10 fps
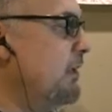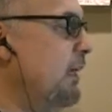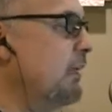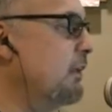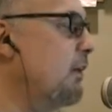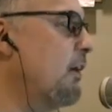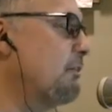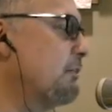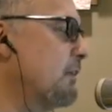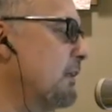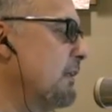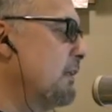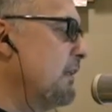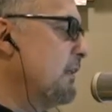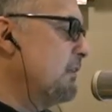tailing off.
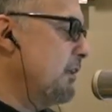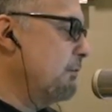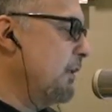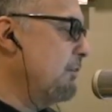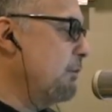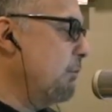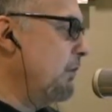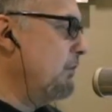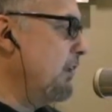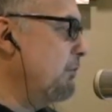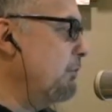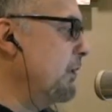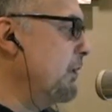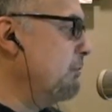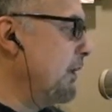Some 11.7
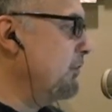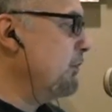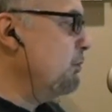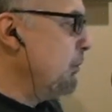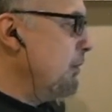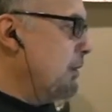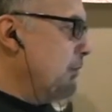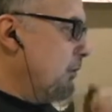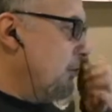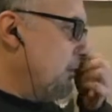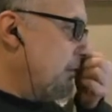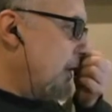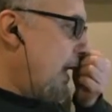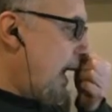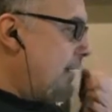million Mexican-born immigrants,
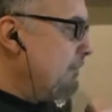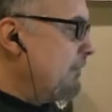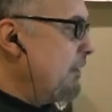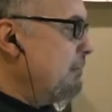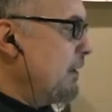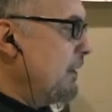roughly half of them